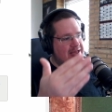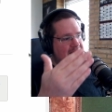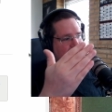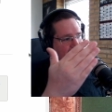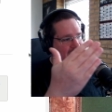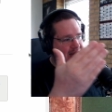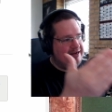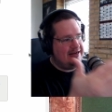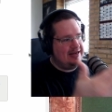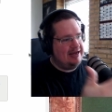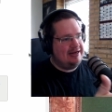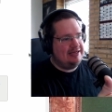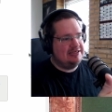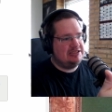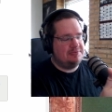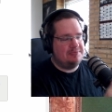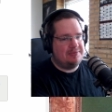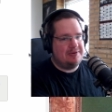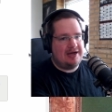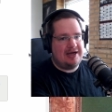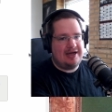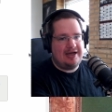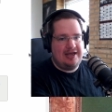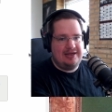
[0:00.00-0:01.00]
And that is
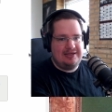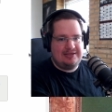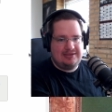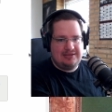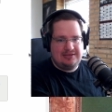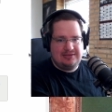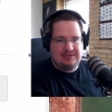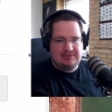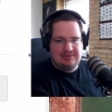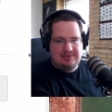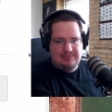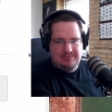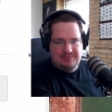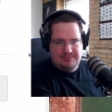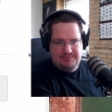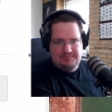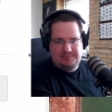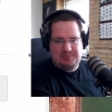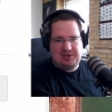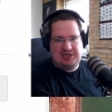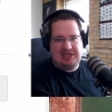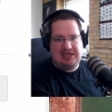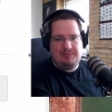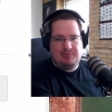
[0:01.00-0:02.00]
why
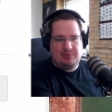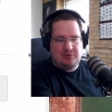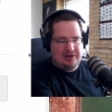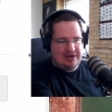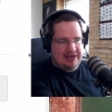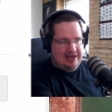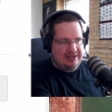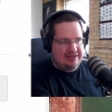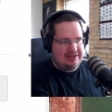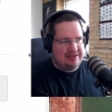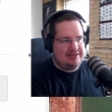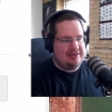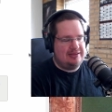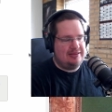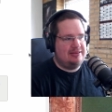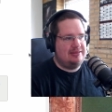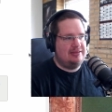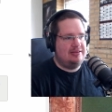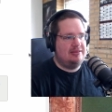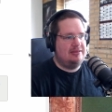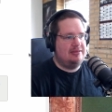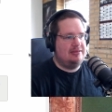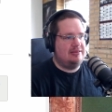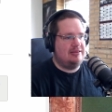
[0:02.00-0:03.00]
people like
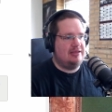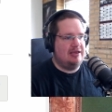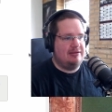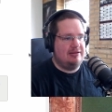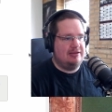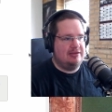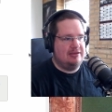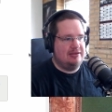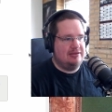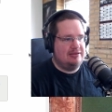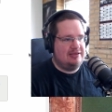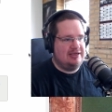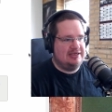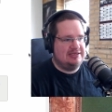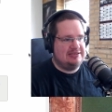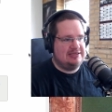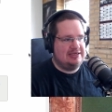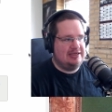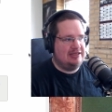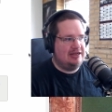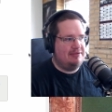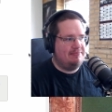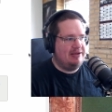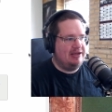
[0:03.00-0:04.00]
that, uh, this
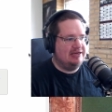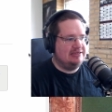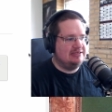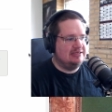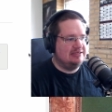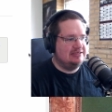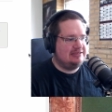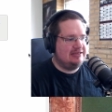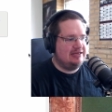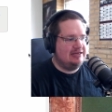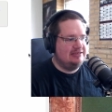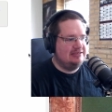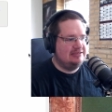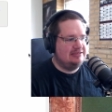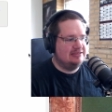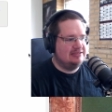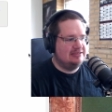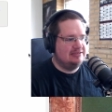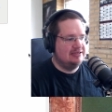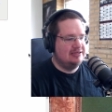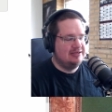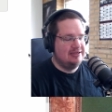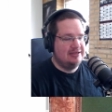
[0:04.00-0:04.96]
here that makes extensions,